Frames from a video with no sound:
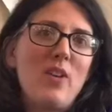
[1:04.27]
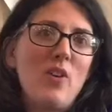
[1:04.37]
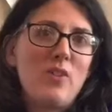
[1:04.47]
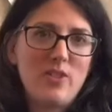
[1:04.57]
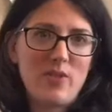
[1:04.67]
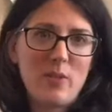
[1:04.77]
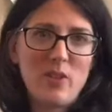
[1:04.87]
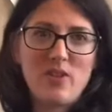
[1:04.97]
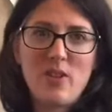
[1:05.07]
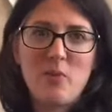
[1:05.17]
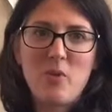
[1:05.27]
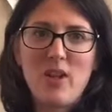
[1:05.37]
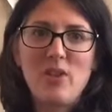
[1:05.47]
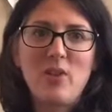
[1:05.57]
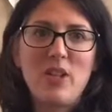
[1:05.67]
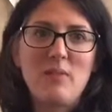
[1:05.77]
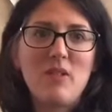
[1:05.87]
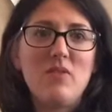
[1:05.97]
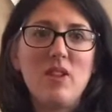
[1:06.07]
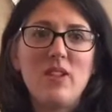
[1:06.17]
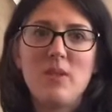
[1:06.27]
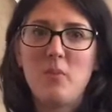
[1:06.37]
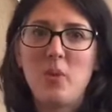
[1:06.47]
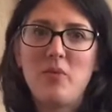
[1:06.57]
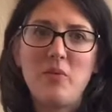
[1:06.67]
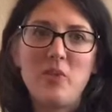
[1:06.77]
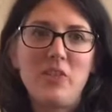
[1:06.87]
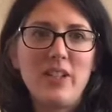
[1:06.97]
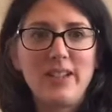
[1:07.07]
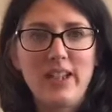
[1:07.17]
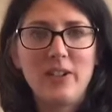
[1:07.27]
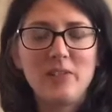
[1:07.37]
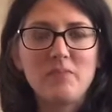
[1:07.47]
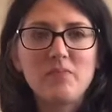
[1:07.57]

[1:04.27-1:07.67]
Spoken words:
all different parts of their brain that are going to be very important for learning later.